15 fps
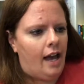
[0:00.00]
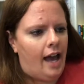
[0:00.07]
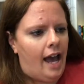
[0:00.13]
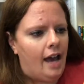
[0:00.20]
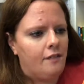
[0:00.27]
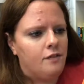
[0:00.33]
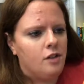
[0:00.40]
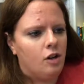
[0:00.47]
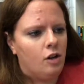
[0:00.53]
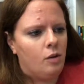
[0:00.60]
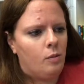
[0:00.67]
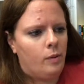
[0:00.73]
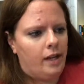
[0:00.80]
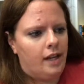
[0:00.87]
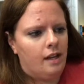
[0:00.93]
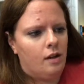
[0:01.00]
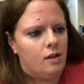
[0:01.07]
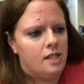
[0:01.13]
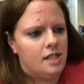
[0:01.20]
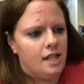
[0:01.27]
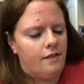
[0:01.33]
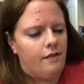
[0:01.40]
After a week,
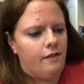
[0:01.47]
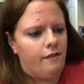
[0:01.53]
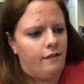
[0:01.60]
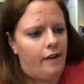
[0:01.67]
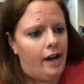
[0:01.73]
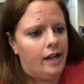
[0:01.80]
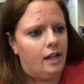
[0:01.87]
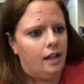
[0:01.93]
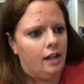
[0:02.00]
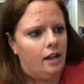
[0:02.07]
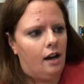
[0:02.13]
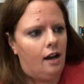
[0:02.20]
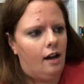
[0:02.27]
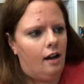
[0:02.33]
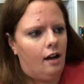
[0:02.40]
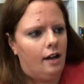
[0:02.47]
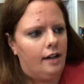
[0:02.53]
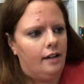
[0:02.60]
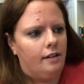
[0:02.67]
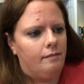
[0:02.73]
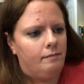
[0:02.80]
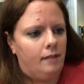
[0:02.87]
Stephen finally caught
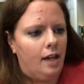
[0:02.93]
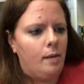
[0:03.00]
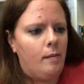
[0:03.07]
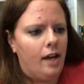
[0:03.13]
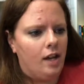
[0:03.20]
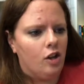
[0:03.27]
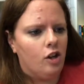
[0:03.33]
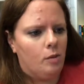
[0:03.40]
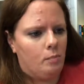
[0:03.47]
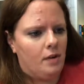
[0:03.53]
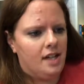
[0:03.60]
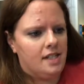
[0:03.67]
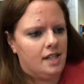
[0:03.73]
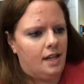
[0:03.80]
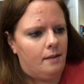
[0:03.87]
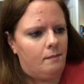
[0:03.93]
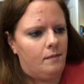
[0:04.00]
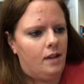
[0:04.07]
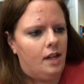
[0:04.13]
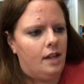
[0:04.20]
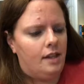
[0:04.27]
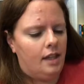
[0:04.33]
on. He made a good president.
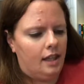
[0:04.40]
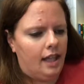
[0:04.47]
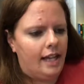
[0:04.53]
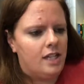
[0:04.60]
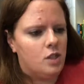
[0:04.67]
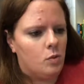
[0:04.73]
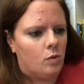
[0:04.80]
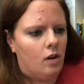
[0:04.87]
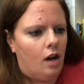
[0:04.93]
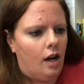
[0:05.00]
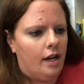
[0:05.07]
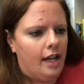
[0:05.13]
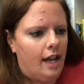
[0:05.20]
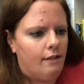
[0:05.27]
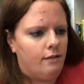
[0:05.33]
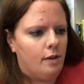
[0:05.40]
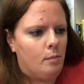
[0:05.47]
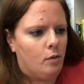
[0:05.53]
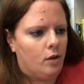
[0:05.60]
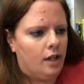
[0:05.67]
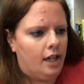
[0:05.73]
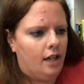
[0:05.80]
The lights were on every
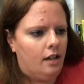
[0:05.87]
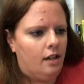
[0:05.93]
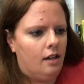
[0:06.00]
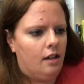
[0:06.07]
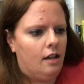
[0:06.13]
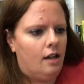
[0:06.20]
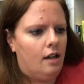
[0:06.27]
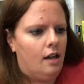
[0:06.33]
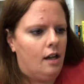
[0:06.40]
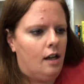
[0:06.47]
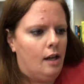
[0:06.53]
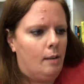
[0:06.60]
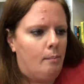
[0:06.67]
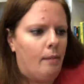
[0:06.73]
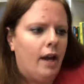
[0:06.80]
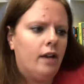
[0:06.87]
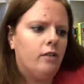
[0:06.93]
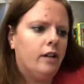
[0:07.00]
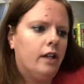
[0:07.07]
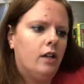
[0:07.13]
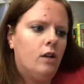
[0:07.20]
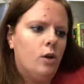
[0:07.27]
morning.
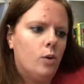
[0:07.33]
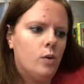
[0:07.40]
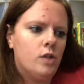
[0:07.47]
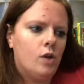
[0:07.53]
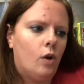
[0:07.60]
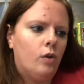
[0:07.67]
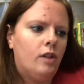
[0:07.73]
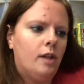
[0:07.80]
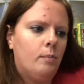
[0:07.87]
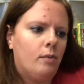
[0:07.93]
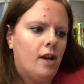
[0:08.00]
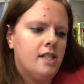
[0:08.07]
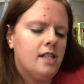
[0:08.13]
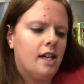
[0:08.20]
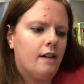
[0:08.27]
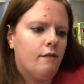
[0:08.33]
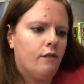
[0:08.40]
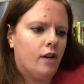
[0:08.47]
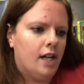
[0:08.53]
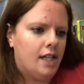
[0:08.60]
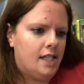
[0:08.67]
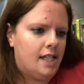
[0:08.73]
Myron, who was only president
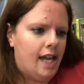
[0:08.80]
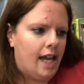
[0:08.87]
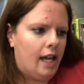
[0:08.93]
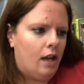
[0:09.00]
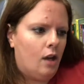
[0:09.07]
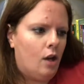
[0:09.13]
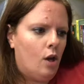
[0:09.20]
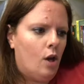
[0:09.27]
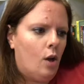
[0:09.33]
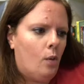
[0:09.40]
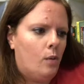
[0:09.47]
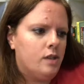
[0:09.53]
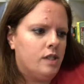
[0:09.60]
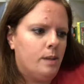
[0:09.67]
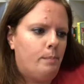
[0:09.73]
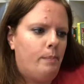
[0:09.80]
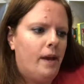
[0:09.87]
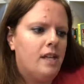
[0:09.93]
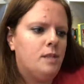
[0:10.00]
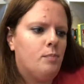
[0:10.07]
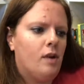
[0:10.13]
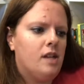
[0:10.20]
for a day, was the
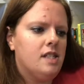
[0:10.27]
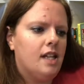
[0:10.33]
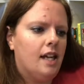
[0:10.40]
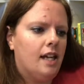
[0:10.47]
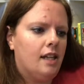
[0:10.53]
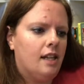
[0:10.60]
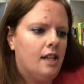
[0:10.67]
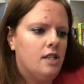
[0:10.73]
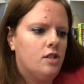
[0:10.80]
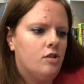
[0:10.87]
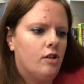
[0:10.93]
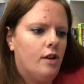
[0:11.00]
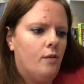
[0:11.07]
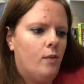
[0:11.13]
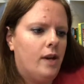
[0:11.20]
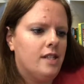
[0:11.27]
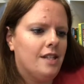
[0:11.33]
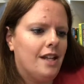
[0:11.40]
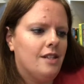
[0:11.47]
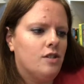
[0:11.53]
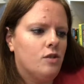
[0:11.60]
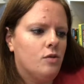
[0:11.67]
best president in the history of
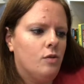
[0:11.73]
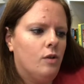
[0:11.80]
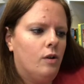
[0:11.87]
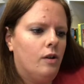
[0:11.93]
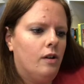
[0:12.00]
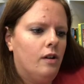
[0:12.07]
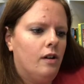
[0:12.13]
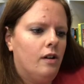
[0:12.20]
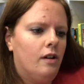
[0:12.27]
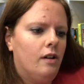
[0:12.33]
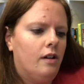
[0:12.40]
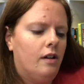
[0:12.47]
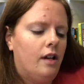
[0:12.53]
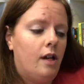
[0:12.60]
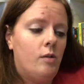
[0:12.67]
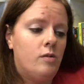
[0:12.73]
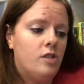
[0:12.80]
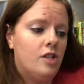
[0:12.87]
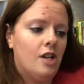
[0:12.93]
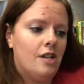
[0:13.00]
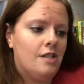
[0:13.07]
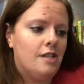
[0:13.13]
Wayside School. It was
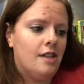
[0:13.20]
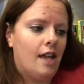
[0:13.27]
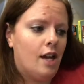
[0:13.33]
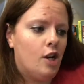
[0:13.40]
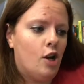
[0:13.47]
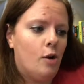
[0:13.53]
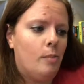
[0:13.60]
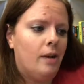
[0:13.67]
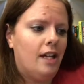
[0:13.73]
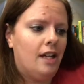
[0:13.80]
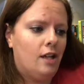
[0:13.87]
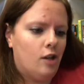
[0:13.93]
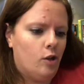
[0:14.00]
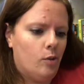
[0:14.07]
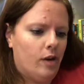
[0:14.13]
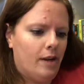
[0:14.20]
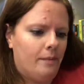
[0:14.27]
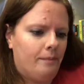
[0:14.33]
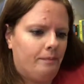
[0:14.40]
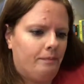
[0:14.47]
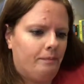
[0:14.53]
just that nobody knew it.